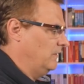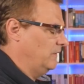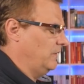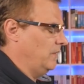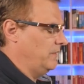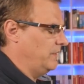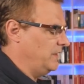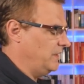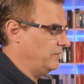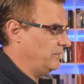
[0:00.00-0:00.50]

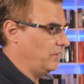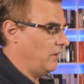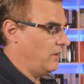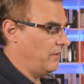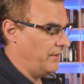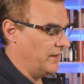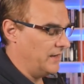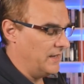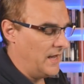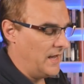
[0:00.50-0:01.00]
So these
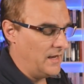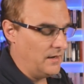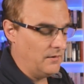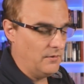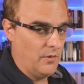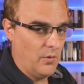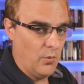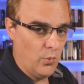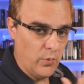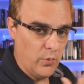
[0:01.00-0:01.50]
are,
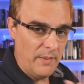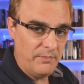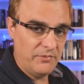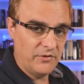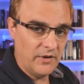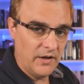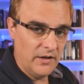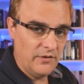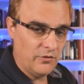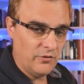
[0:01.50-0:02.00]
again,
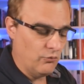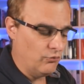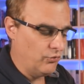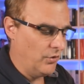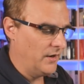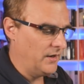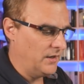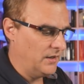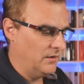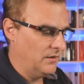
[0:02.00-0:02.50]
websites
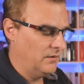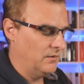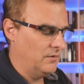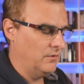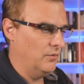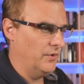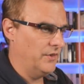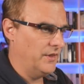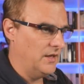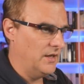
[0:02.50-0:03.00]
running
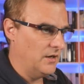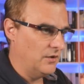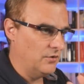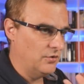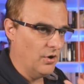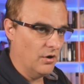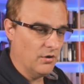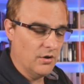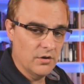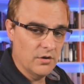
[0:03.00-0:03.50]
within a
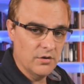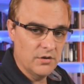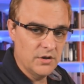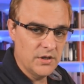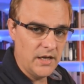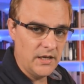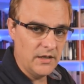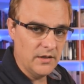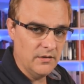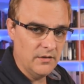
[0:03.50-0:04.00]
Docker
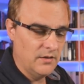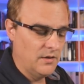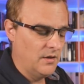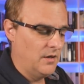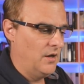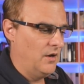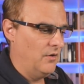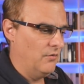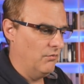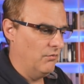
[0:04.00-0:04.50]
container,
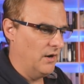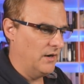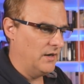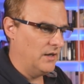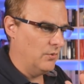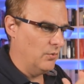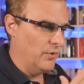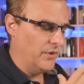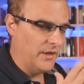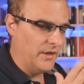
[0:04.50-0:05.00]

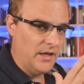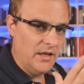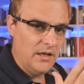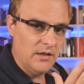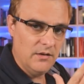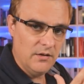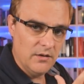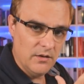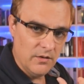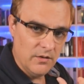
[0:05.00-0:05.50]
running
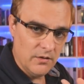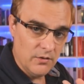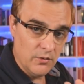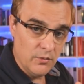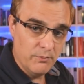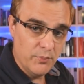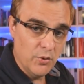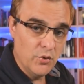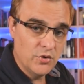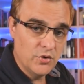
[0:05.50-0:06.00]
within
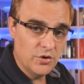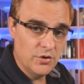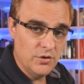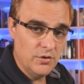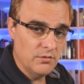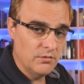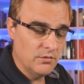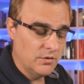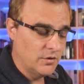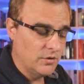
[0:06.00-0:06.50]

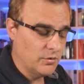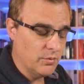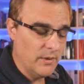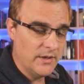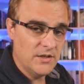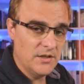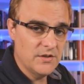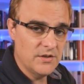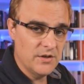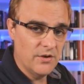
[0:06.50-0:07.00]
Ubuntu
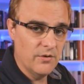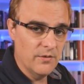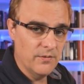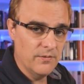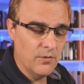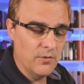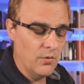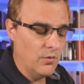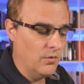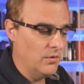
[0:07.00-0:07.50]

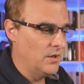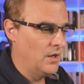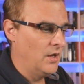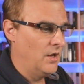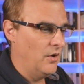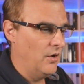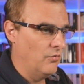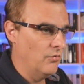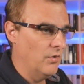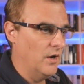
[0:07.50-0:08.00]
20.04,
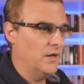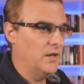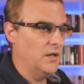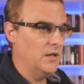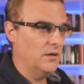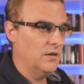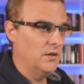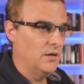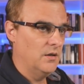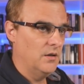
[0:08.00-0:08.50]

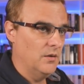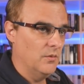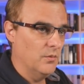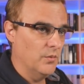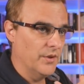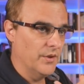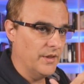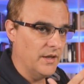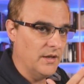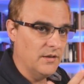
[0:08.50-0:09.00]
running
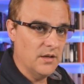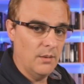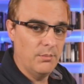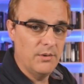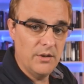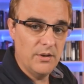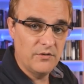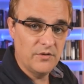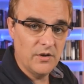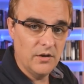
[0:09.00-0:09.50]
within
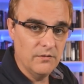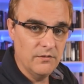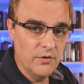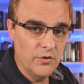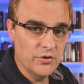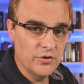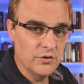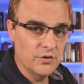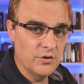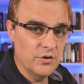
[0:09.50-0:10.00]
WSL
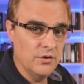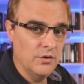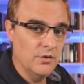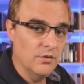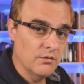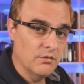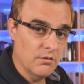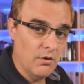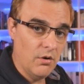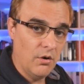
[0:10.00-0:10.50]
version
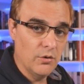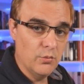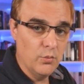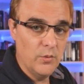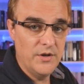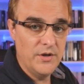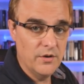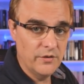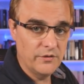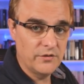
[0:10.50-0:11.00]
2 on
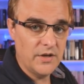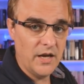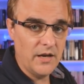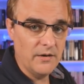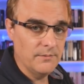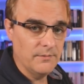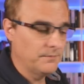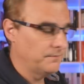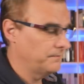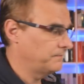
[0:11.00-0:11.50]
Windows
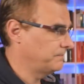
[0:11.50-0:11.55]
10.